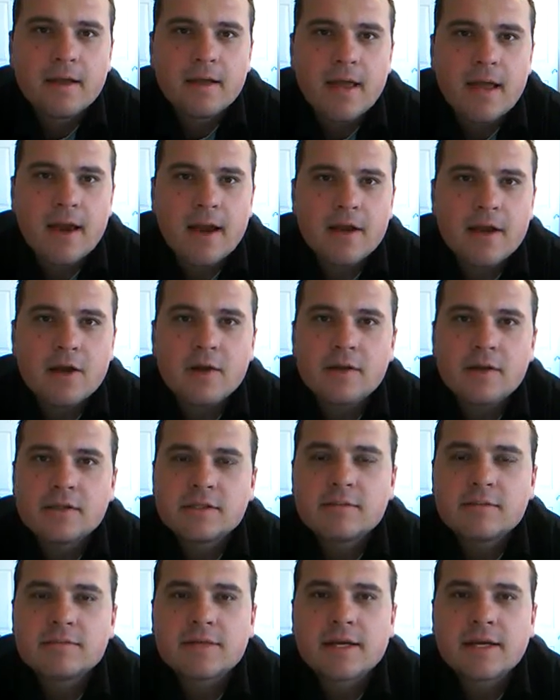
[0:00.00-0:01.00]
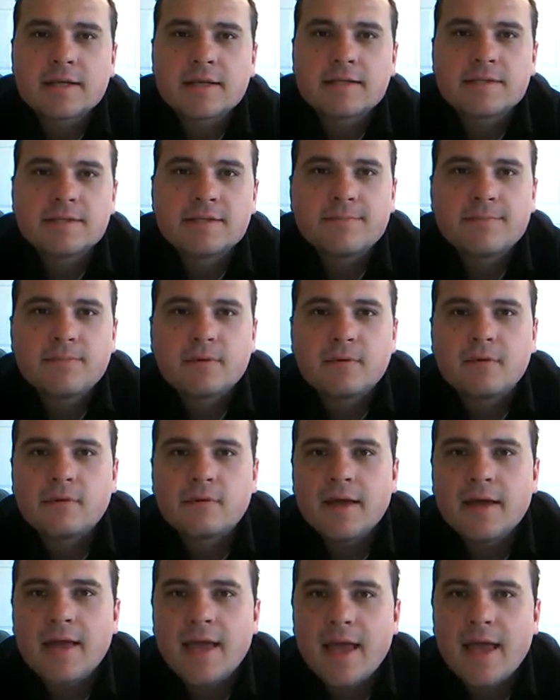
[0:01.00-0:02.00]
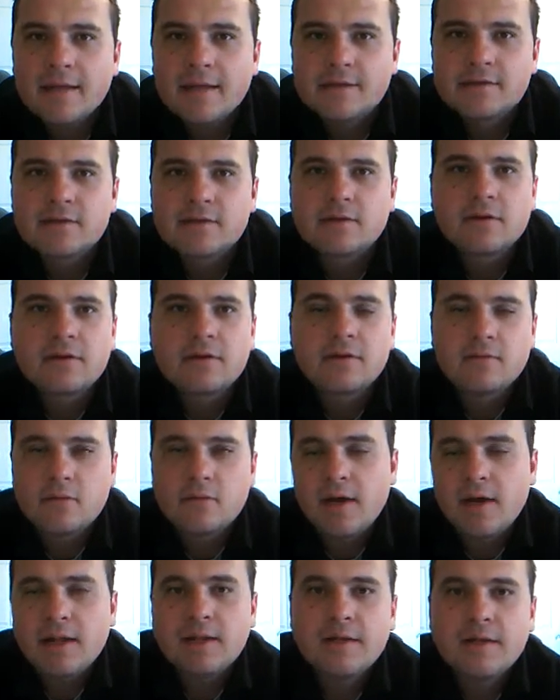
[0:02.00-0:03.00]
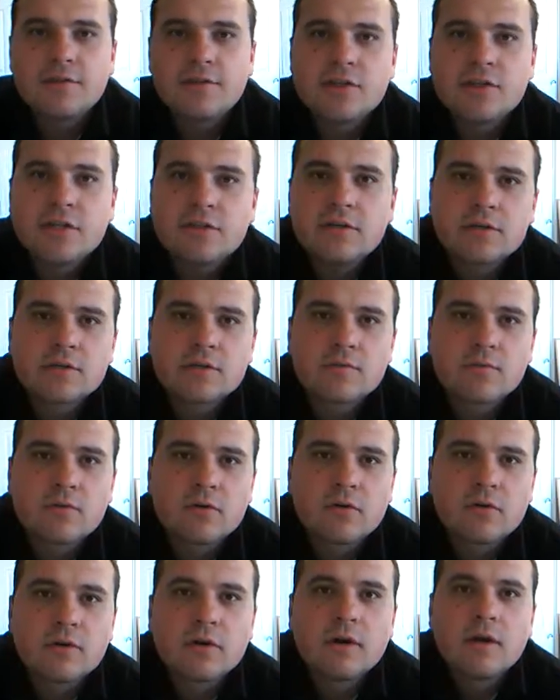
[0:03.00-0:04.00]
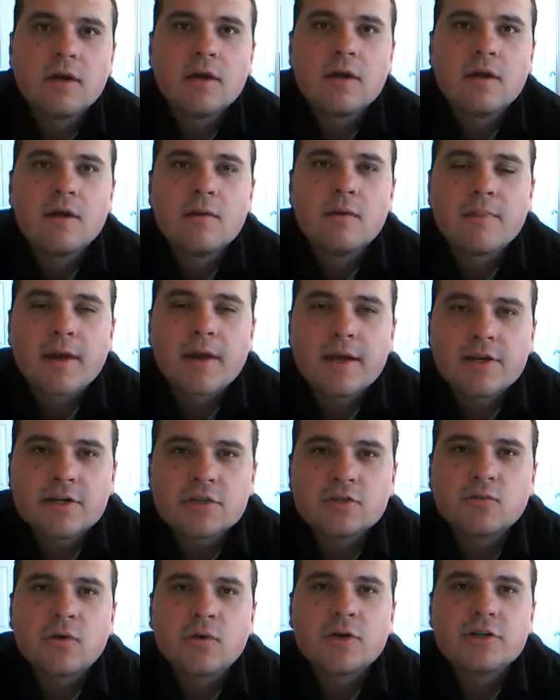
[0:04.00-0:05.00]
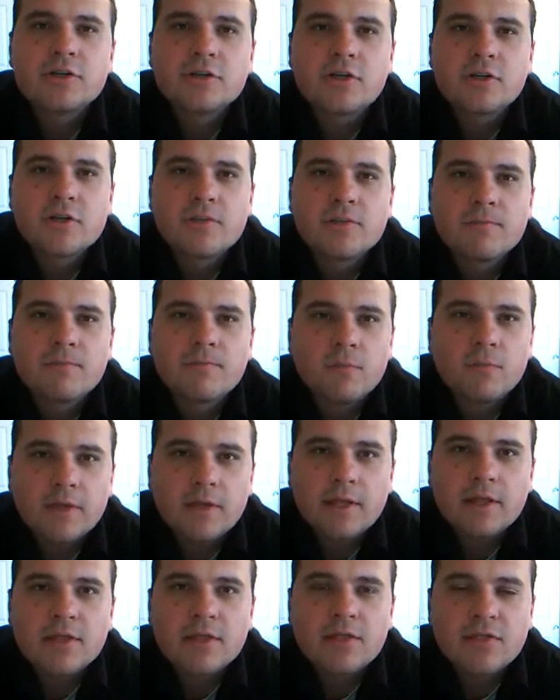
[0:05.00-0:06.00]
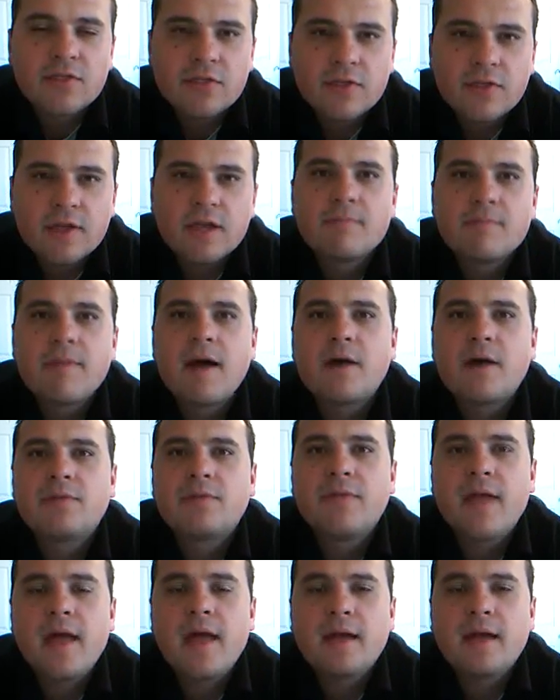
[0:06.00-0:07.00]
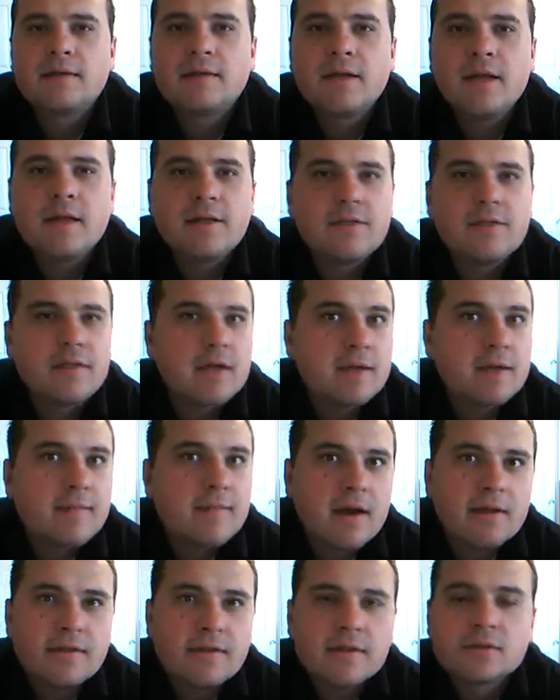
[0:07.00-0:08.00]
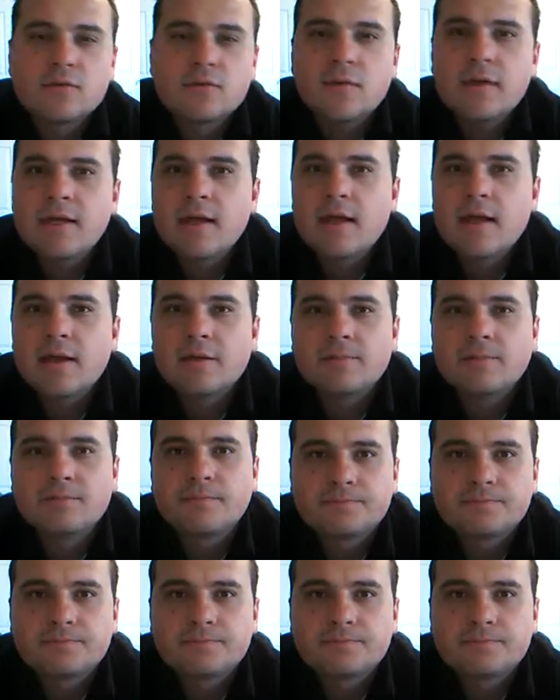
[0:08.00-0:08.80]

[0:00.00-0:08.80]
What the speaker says: And I know it seems like a simple answer, well, I love Jesus more, but I just want you to really think about that today. Think about it this weekend.